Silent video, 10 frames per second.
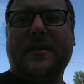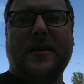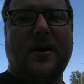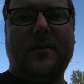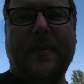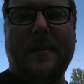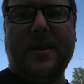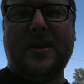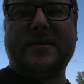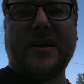You know, maybe
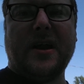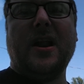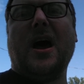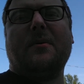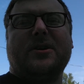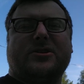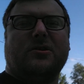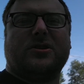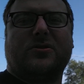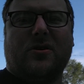they decided, no, we'll just go
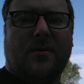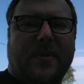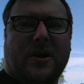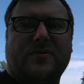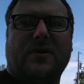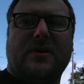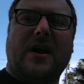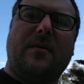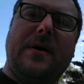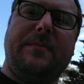with the chrome mirrors. We don't
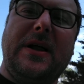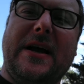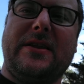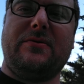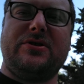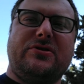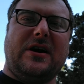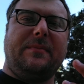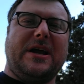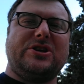care about black. They were just
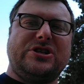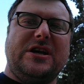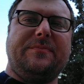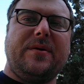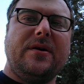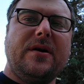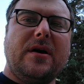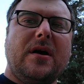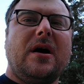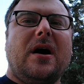trying to make it cheap.
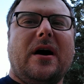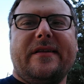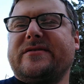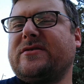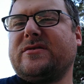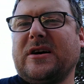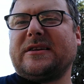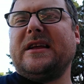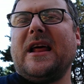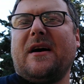This
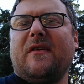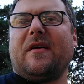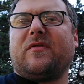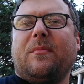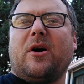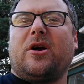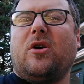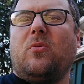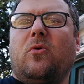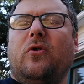truck did have aftermarket
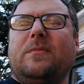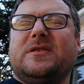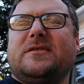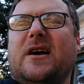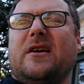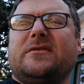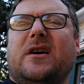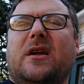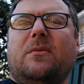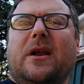rims and tires
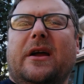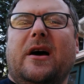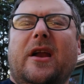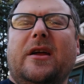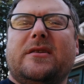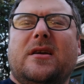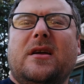on it when I got it.